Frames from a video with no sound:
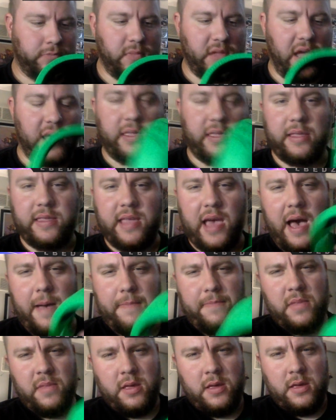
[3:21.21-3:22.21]
On the top,
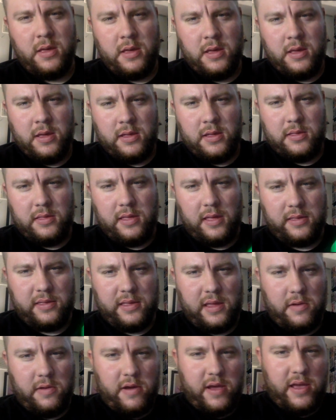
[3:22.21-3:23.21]
does
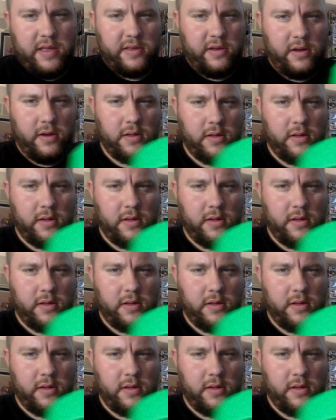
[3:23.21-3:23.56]
say Razer.